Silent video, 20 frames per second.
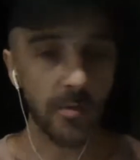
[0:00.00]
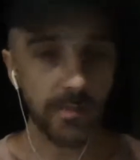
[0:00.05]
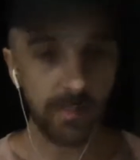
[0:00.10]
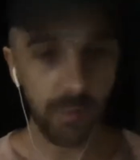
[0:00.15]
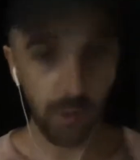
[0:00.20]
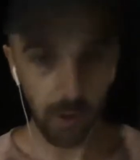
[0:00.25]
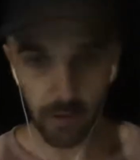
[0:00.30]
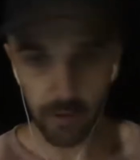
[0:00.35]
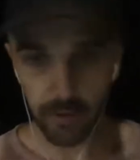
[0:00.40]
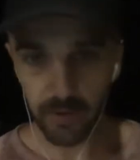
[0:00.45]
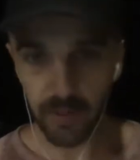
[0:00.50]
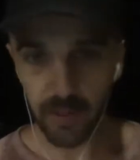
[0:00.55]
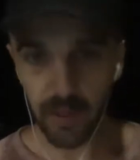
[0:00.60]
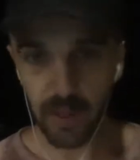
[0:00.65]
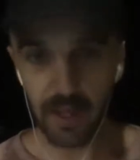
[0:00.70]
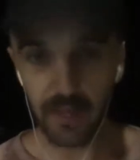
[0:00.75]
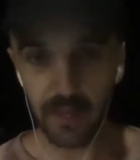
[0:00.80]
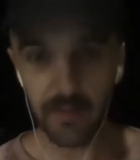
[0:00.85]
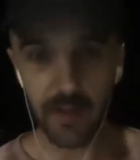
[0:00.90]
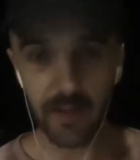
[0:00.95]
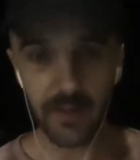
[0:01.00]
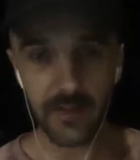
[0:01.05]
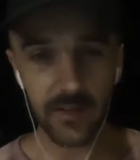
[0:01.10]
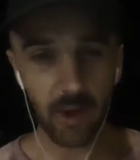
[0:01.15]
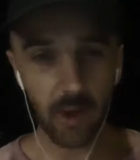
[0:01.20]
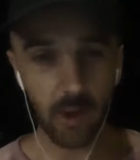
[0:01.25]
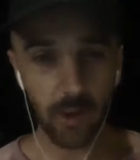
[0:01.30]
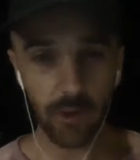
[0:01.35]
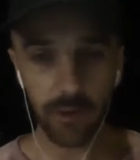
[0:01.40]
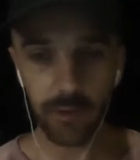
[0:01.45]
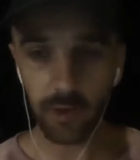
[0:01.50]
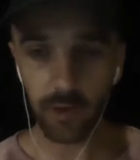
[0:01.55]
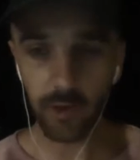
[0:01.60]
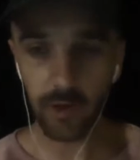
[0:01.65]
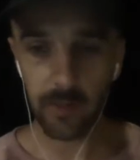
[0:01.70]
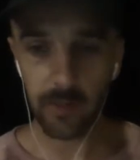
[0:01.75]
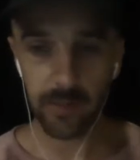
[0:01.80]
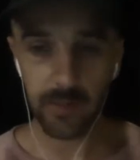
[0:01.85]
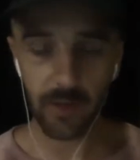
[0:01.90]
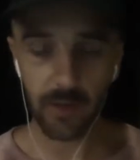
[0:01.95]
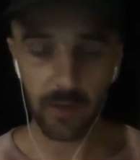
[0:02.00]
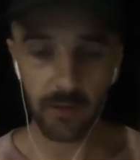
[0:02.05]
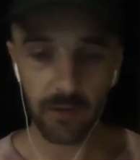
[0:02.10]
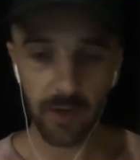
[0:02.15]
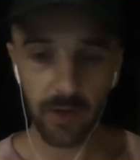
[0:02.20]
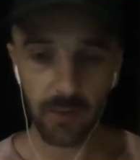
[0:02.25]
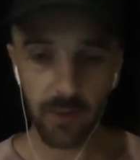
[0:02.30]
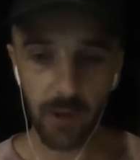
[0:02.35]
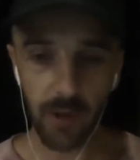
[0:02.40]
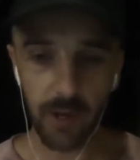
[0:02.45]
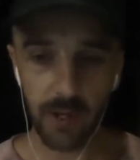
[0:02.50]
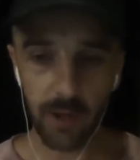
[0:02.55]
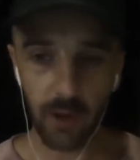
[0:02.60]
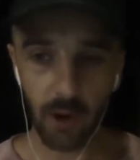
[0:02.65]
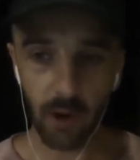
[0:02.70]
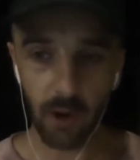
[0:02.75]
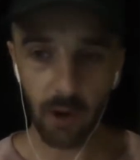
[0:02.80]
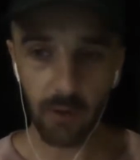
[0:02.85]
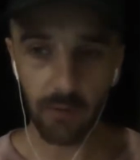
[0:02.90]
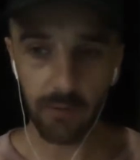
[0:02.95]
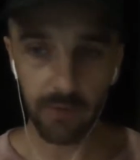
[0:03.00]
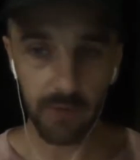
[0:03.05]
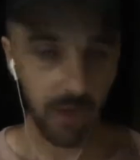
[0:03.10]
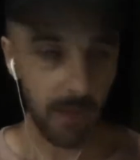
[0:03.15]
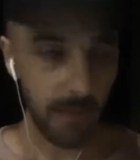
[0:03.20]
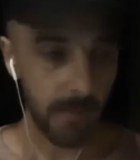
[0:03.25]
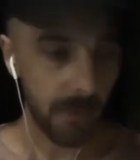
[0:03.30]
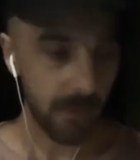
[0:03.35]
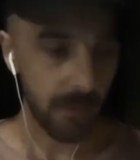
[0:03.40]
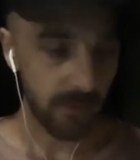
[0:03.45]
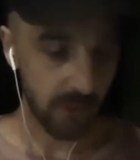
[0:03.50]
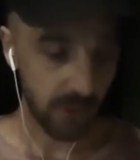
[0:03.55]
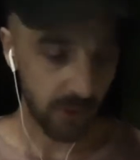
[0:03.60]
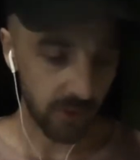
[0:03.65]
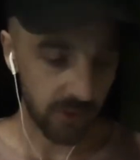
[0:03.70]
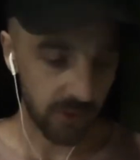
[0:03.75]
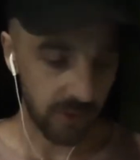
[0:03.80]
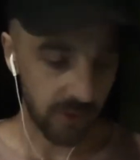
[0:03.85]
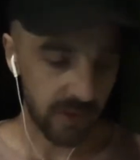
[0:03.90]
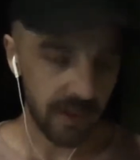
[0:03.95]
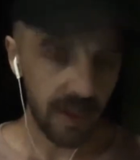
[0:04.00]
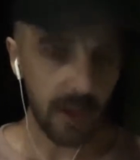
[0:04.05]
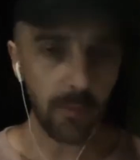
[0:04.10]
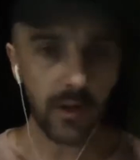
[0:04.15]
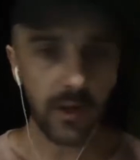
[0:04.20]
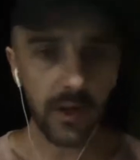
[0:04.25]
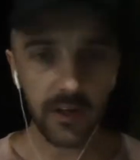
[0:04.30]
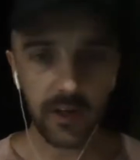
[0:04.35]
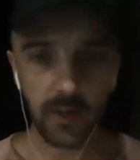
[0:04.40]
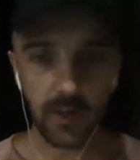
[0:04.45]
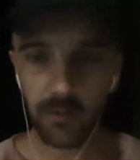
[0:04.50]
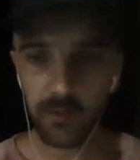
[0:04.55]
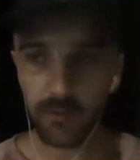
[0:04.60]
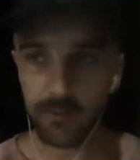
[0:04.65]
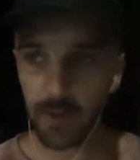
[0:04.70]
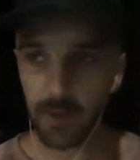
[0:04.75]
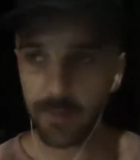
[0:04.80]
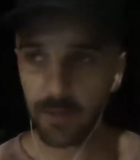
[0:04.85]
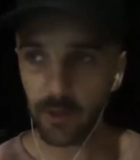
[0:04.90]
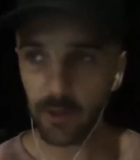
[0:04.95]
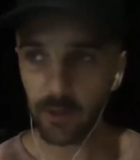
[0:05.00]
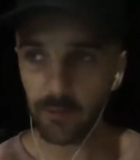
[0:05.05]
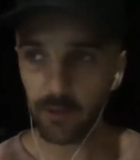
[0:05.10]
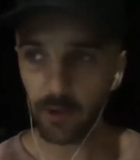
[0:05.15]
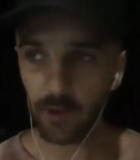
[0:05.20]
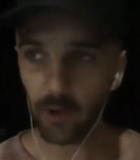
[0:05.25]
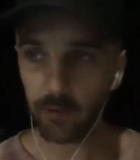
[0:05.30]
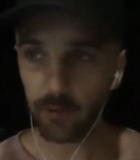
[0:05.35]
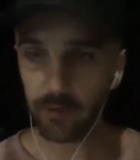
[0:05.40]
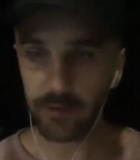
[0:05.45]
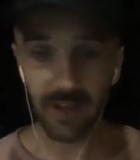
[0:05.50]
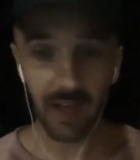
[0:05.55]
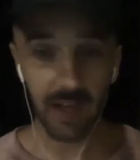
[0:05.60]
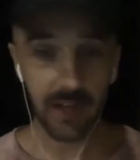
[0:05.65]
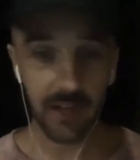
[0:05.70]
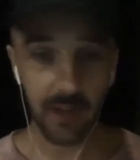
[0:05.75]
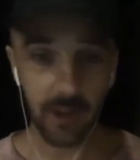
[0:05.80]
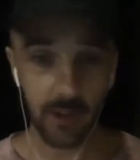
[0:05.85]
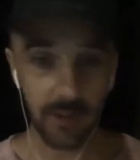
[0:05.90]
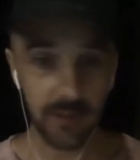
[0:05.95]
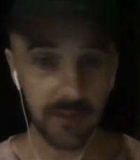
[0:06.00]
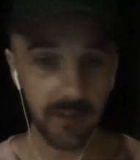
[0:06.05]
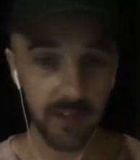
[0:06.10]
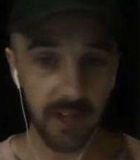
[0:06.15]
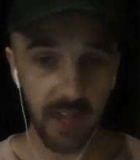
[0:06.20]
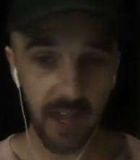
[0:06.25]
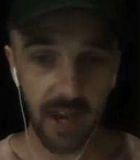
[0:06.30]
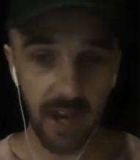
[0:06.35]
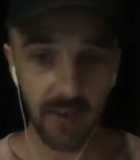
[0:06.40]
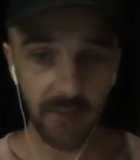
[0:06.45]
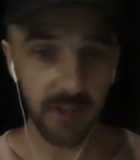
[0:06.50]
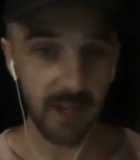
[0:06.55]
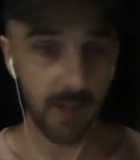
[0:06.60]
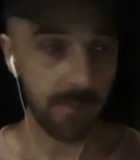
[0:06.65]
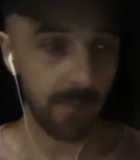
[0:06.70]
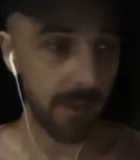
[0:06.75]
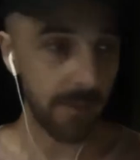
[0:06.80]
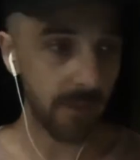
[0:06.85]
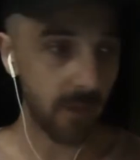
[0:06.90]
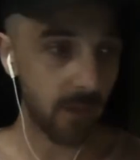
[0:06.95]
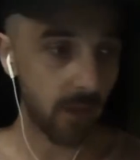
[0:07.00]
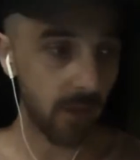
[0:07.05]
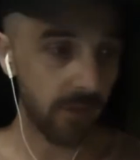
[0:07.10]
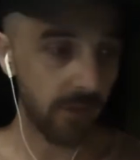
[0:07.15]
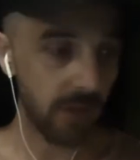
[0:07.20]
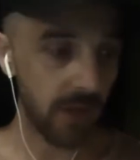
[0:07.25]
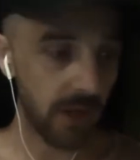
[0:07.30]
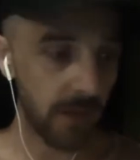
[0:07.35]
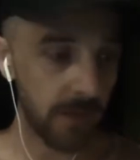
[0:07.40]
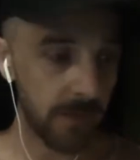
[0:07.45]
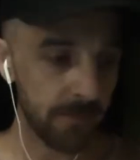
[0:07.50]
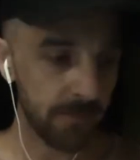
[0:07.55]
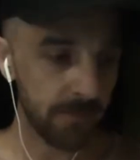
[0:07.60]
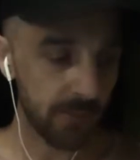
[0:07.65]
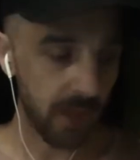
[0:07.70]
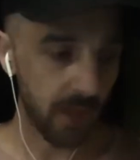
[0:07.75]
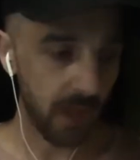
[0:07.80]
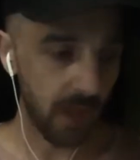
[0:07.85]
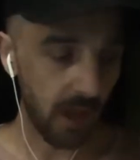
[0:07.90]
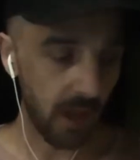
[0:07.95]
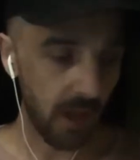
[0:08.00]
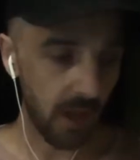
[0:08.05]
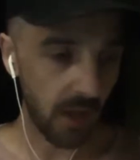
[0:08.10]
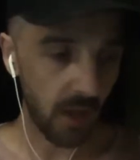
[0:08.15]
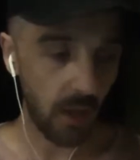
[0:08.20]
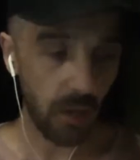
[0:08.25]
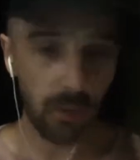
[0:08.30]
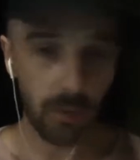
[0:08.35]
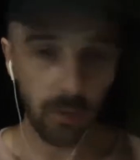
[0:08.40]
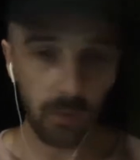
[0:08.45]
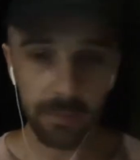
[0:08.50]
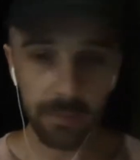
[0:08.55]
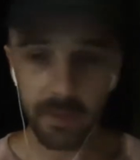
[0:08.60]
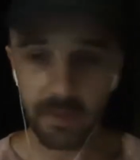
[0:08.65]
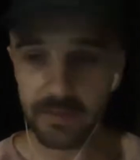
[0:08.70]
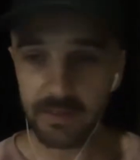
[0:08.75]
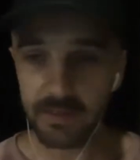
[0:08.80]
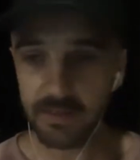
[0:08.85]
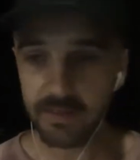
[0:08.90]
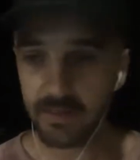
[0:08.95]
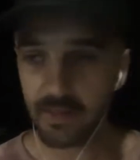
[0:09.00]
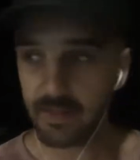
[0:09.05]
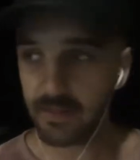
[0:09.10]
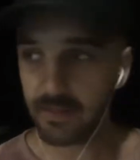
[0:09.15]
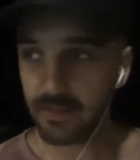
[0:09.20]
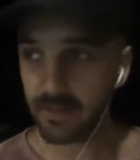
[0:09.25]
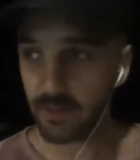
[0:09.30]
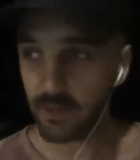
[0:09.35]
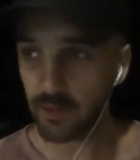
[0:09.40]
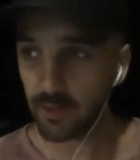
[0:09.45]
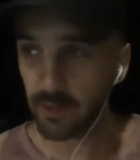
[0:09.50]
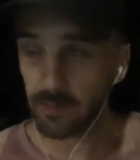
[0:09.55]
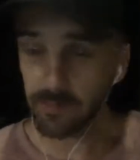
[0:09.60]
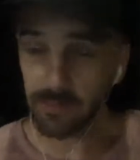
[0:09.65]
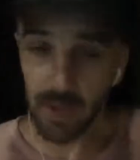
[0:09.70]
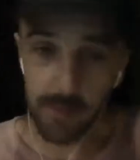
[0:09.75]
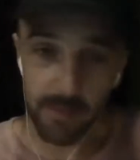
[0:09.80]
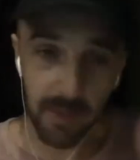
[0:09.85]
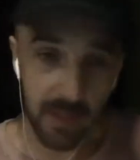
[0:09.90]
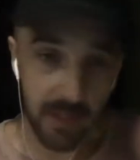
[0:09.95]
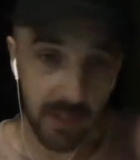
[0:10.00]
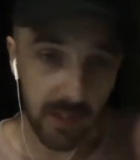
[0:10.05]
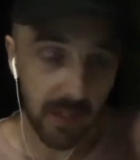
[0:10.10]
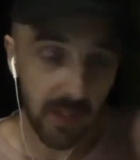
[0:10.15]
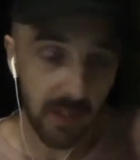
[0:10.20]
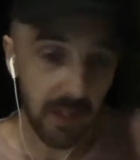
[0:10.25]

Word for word: But mm-hmm. it, it's also going to be a great way of just networking with maybe other hospitality owners in your area, maybe other uh, local businesses that you can maybe